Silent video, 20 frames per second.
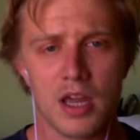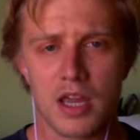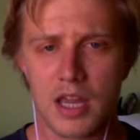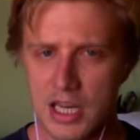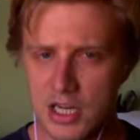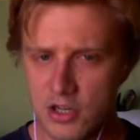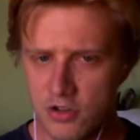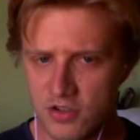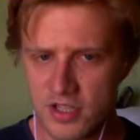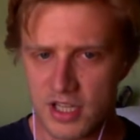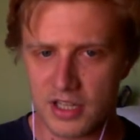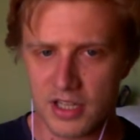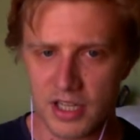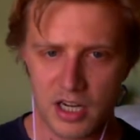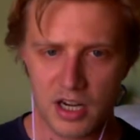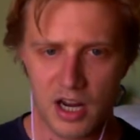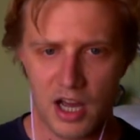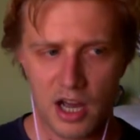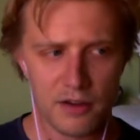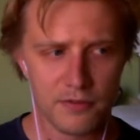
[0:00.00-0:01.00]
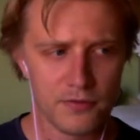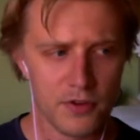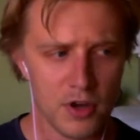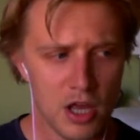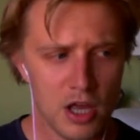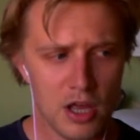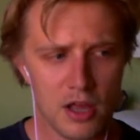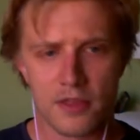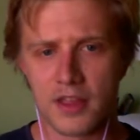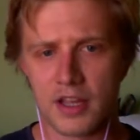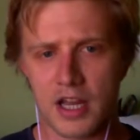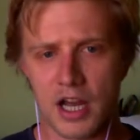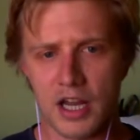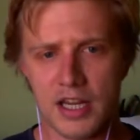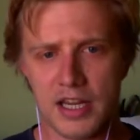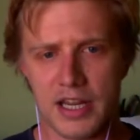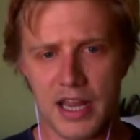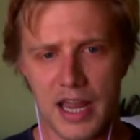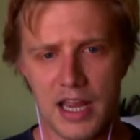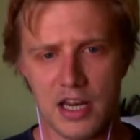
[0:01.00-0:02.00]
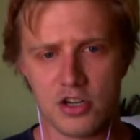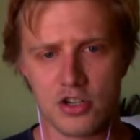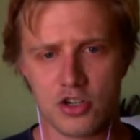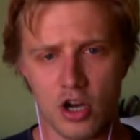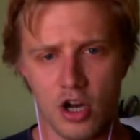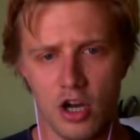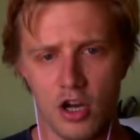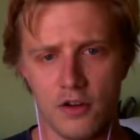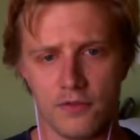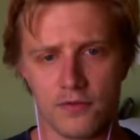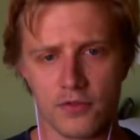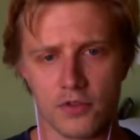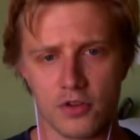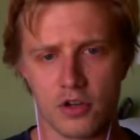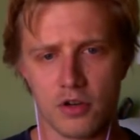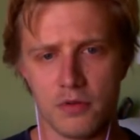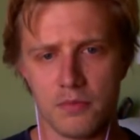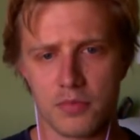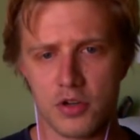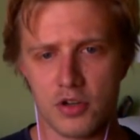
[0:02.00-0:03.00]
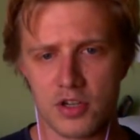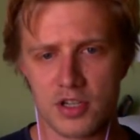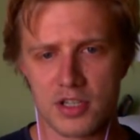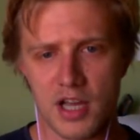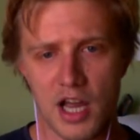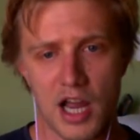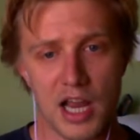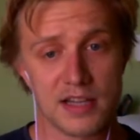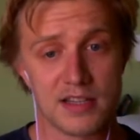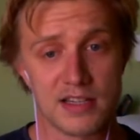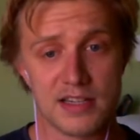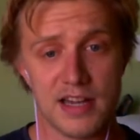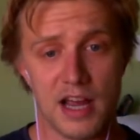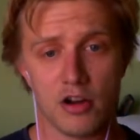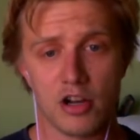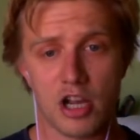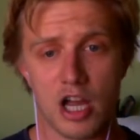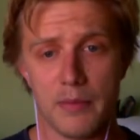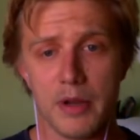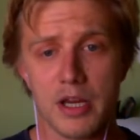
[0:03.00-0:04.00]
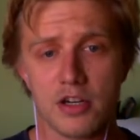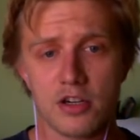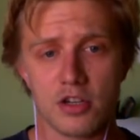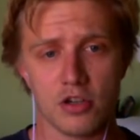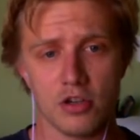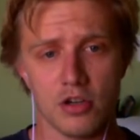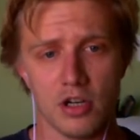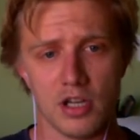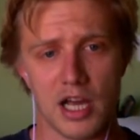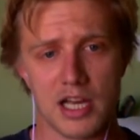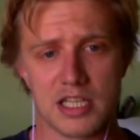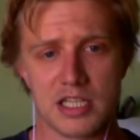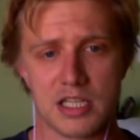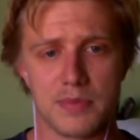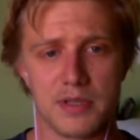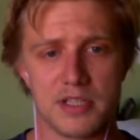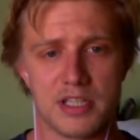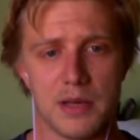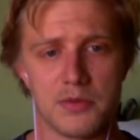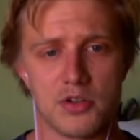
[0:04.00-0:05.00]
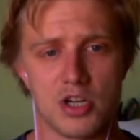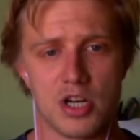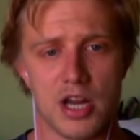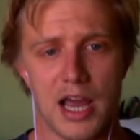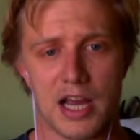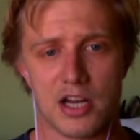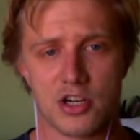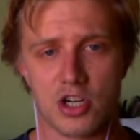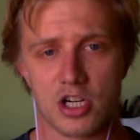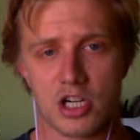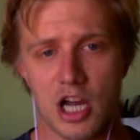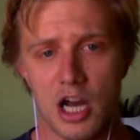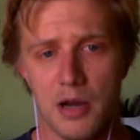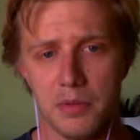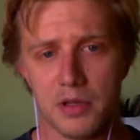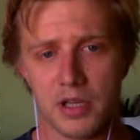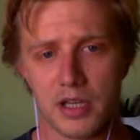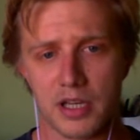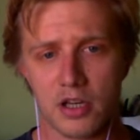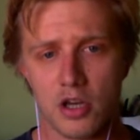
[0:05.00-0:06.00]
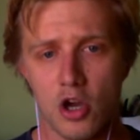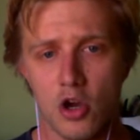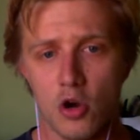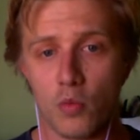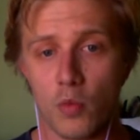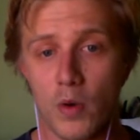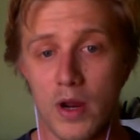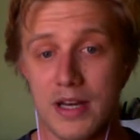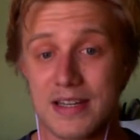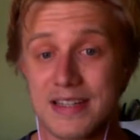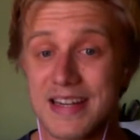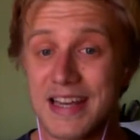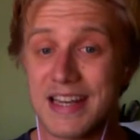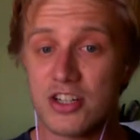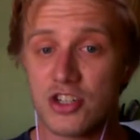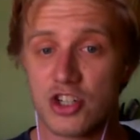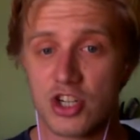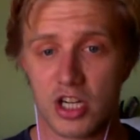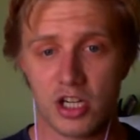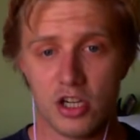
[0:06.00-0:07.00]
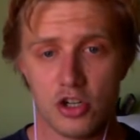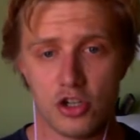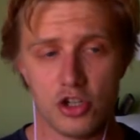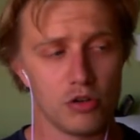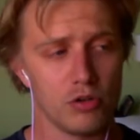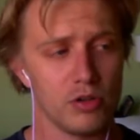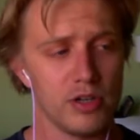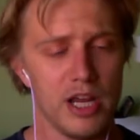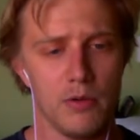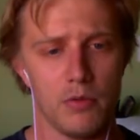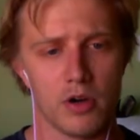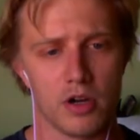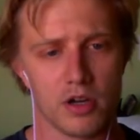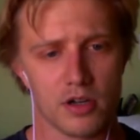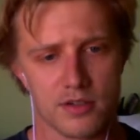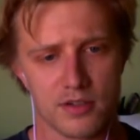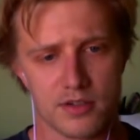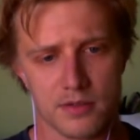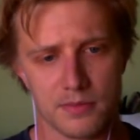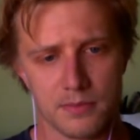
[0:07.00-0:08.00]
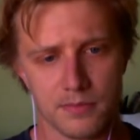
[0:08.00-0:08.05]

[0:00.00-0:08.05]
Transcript: Interestingly enough, the cutting edge of computer science is now coming to utilize the perception-action coupling when teaching neural networks.